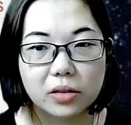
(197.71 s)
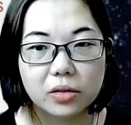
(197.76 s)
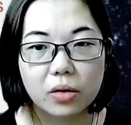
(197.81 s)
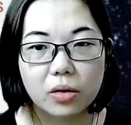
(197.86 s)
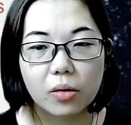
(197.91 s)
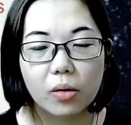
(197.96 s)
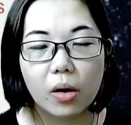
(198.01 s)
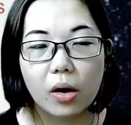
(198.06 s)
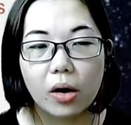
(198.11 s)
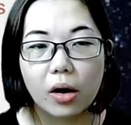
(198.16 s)

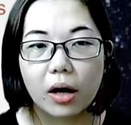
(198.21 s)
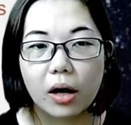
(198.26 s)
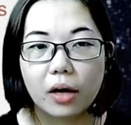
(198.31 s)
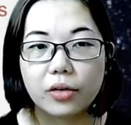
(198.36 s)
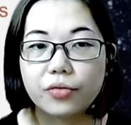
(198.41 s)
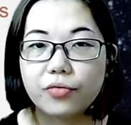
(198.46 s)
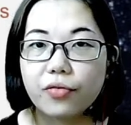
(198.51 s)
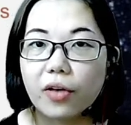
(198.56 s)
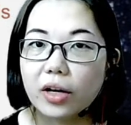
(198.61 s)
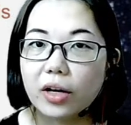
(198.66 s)
So
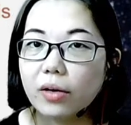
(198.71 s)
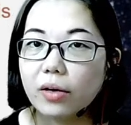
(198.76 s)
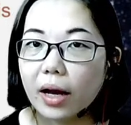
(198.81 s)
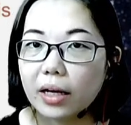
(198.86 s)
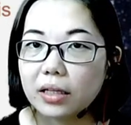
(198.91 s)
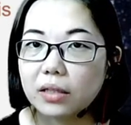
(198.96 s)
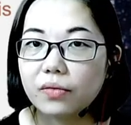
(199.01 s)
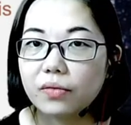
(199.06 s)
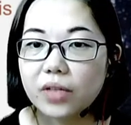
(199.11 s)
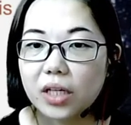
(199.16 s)

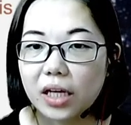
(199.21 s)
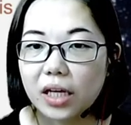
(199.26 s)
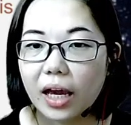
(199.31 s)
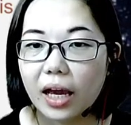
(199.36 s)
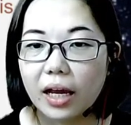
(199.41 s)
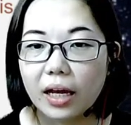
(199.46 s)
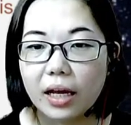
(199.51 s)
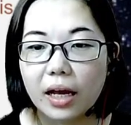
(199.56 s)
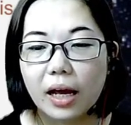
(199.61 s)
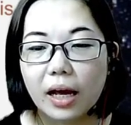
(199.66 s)
radioactive
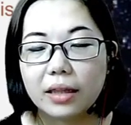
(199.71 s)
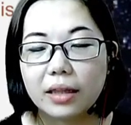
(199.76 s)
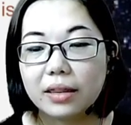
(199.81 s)
decay